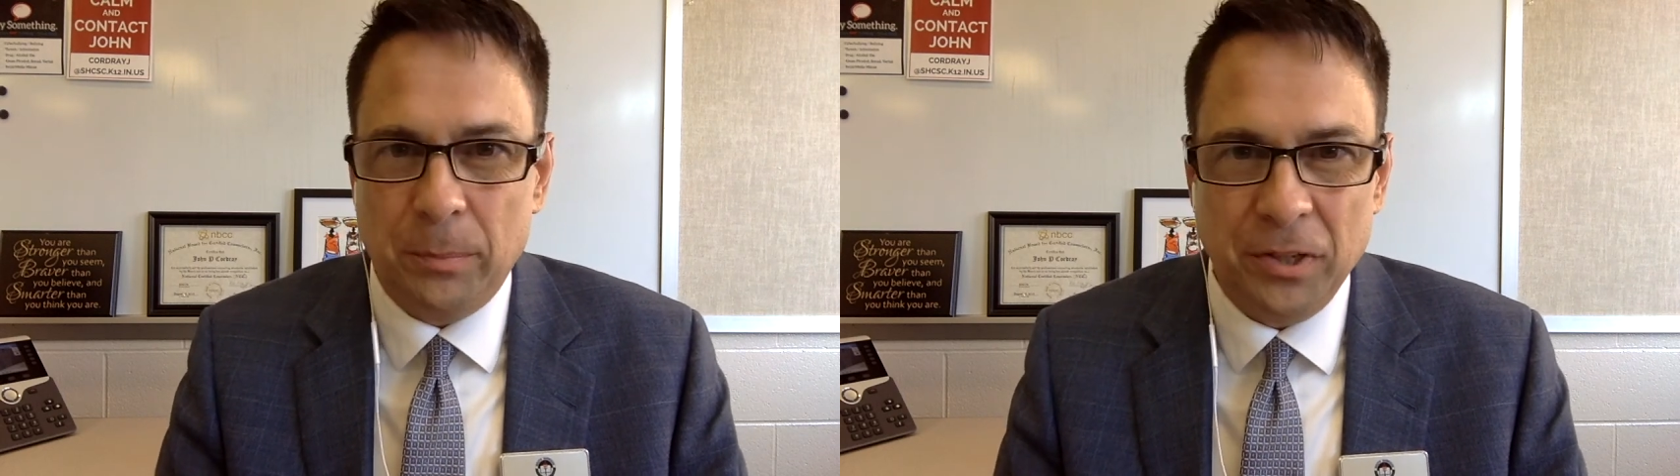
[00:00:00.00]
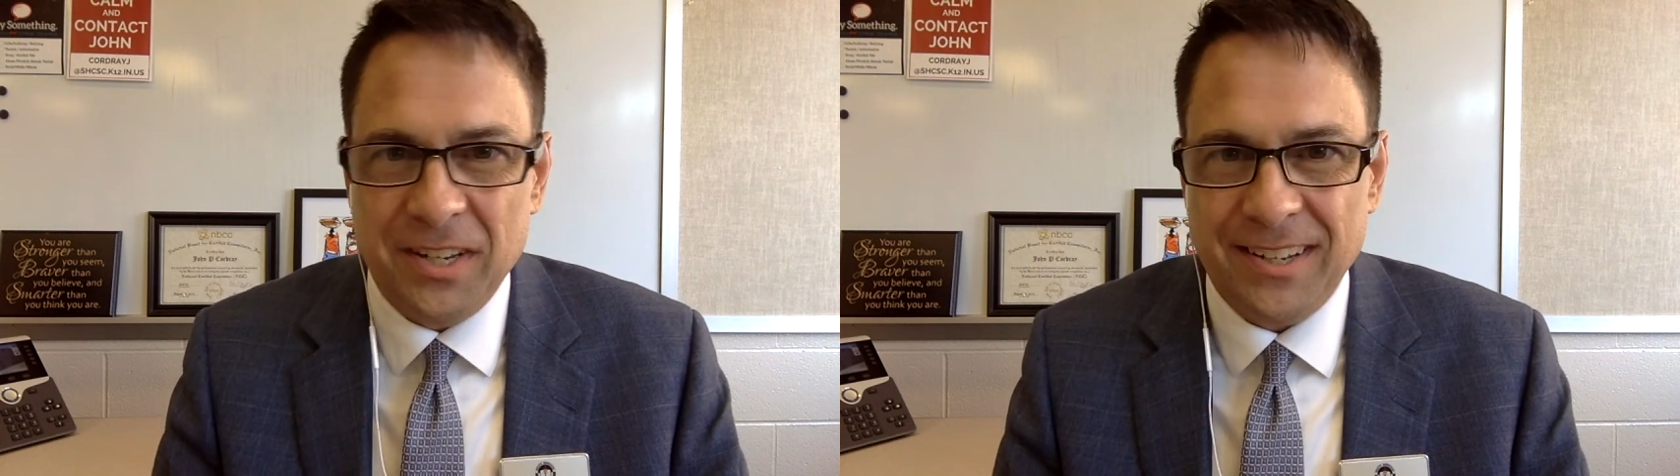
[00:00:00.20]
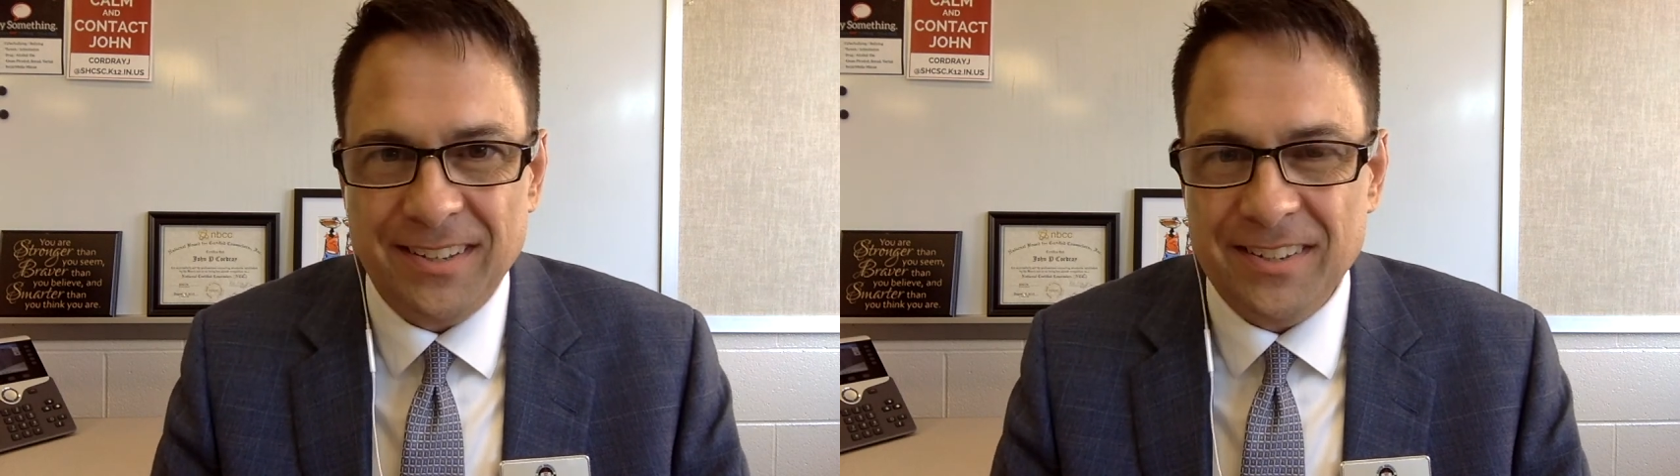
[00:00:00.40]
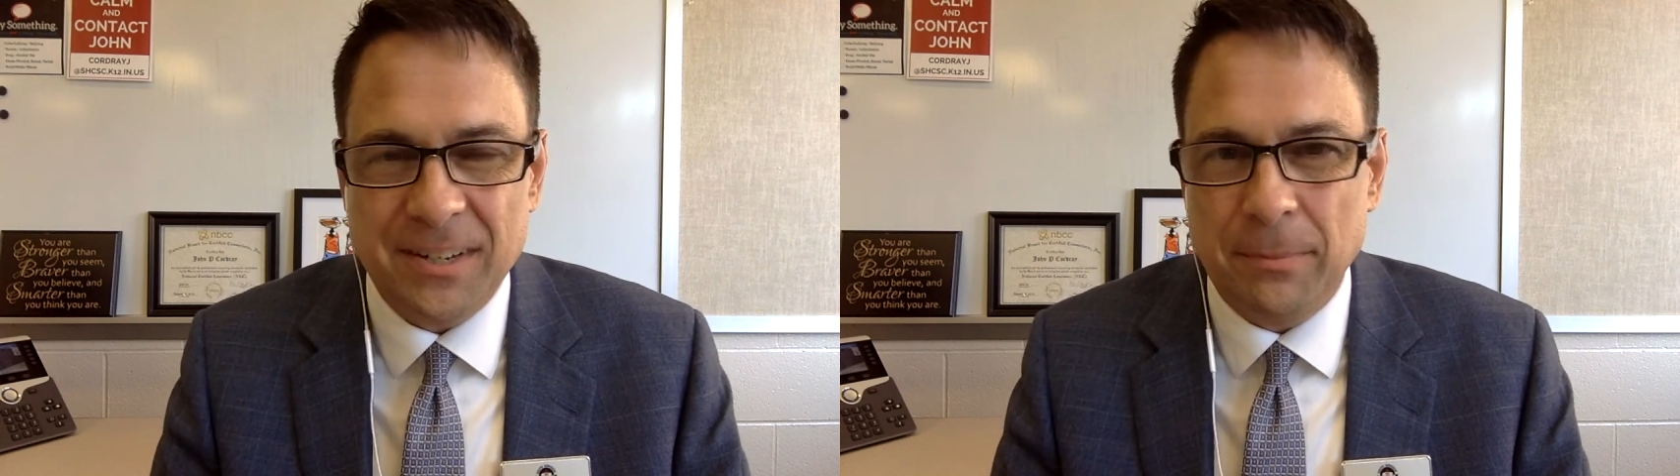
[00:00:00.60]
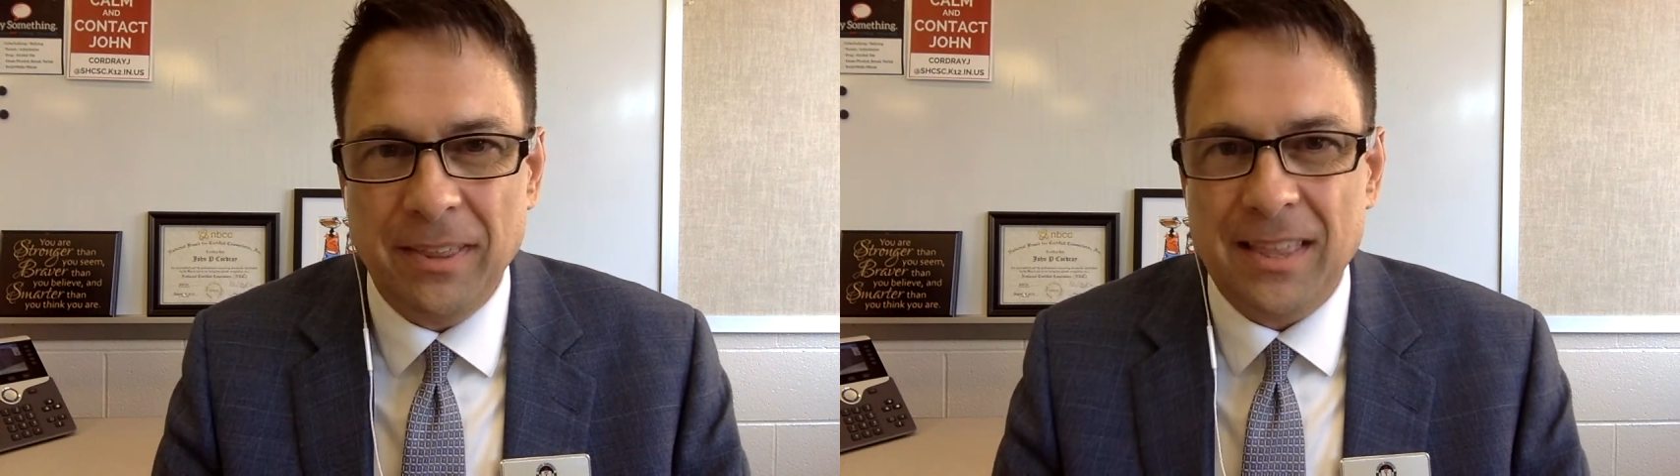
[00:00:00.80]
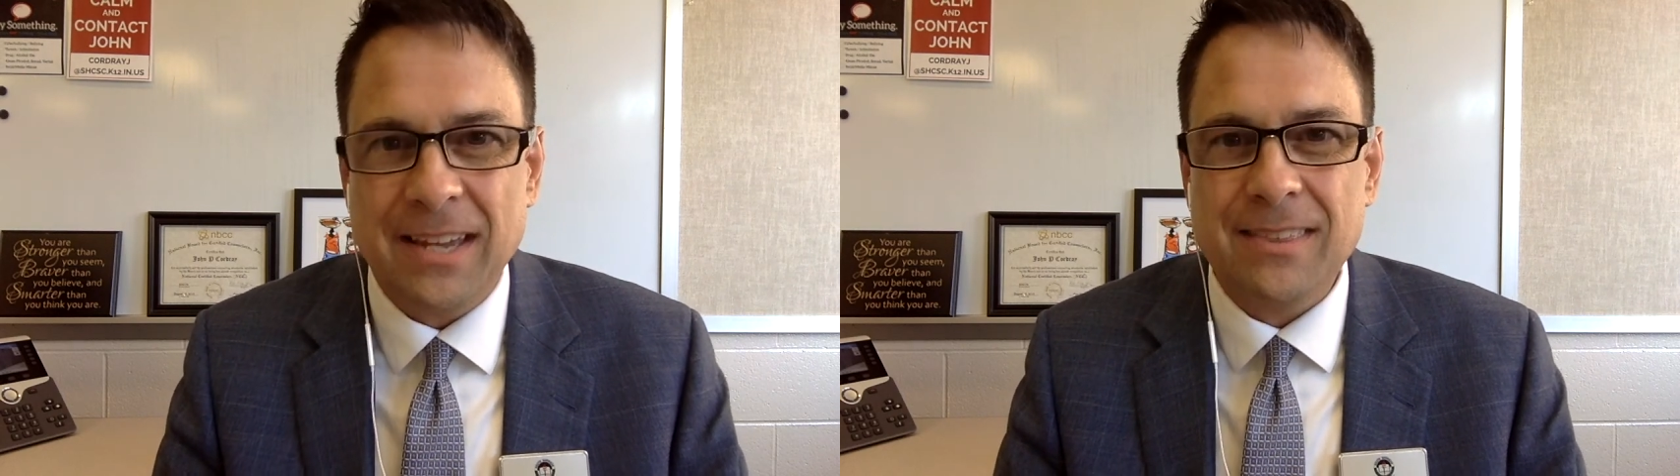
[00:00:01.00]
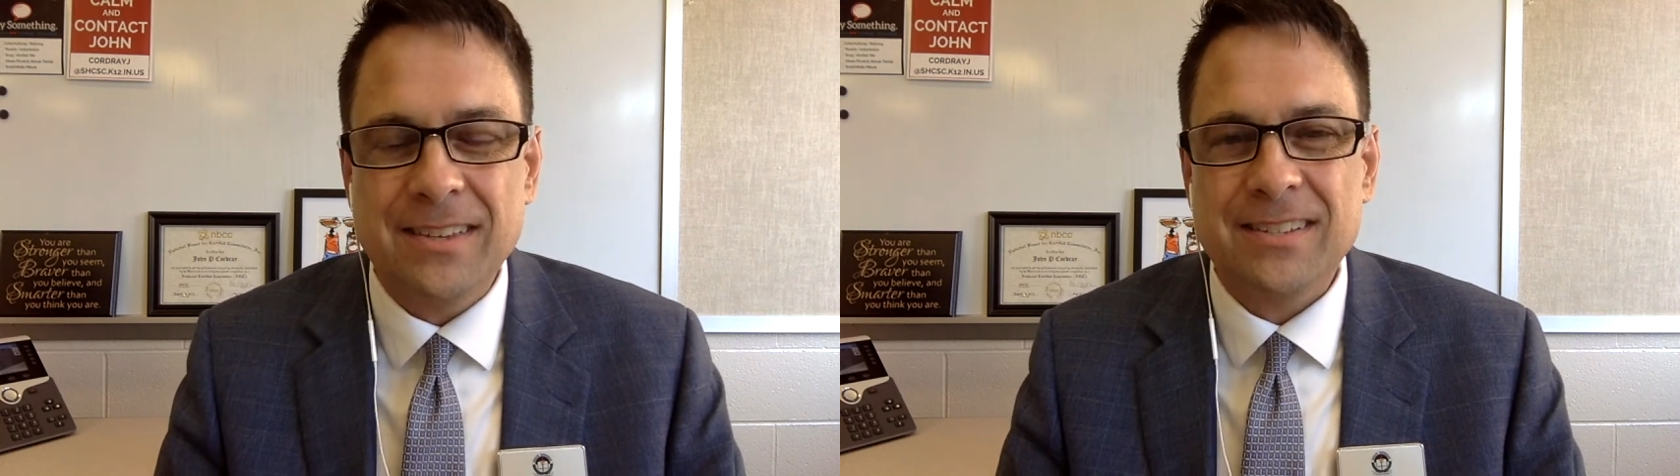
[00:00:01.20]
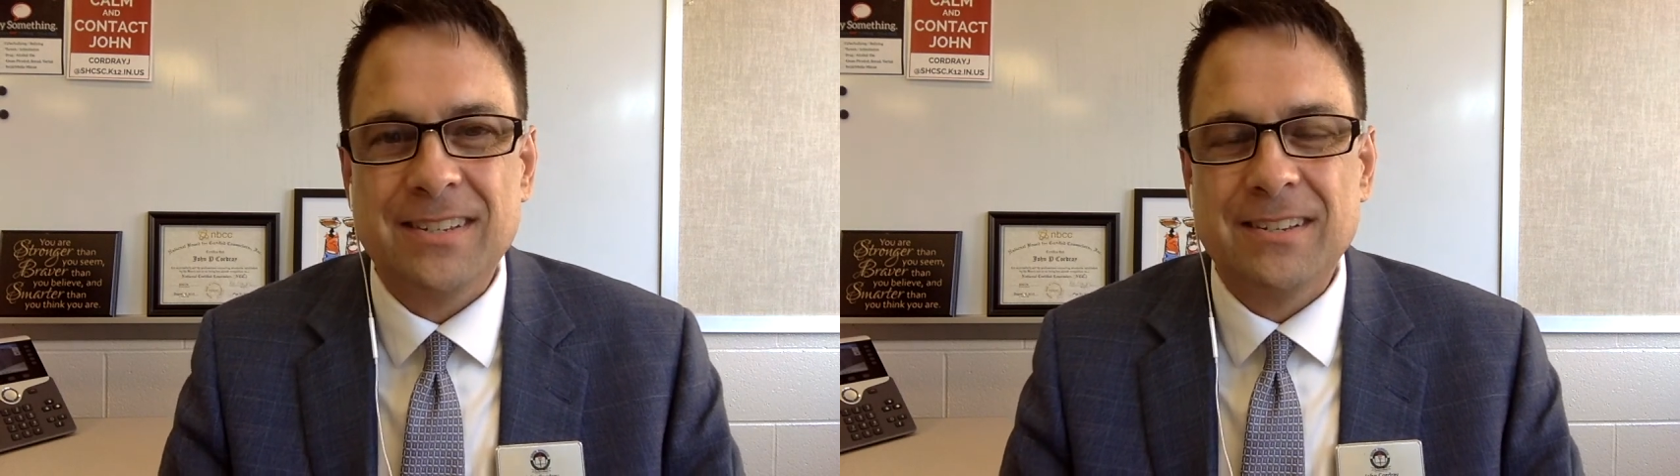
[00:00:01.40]
predicted something like
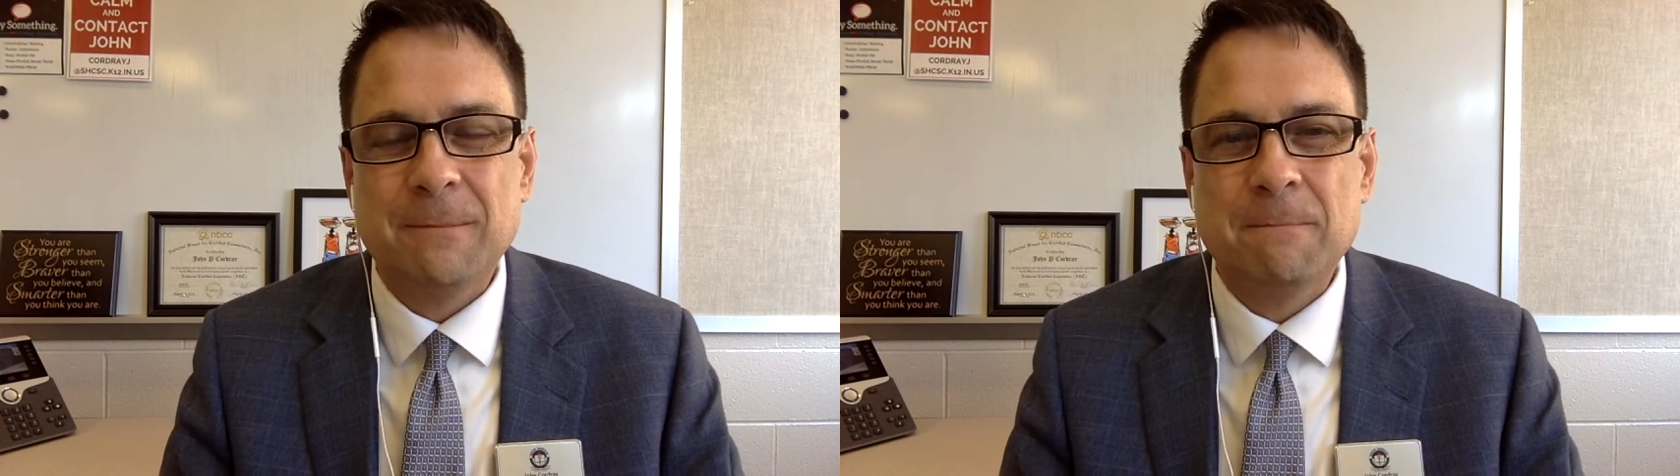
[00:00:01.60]
this.